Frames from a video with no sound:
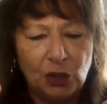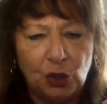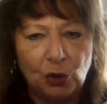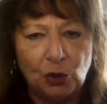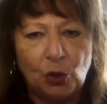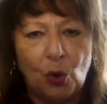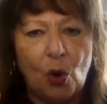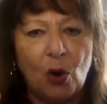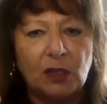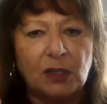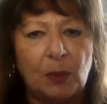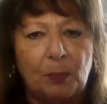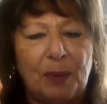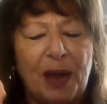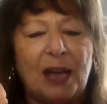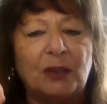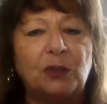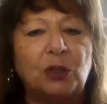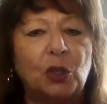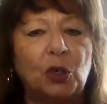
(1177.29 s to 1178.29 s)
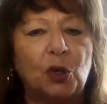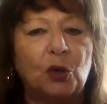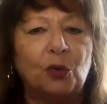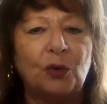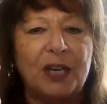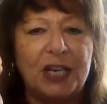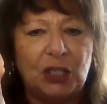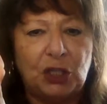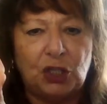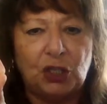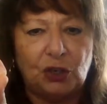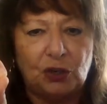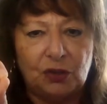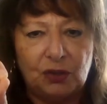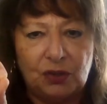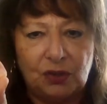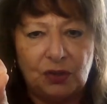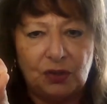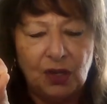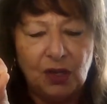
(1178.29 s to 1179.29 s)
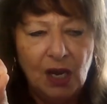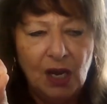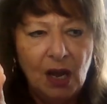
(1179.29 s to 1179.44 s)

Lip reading: You talked about the creatures,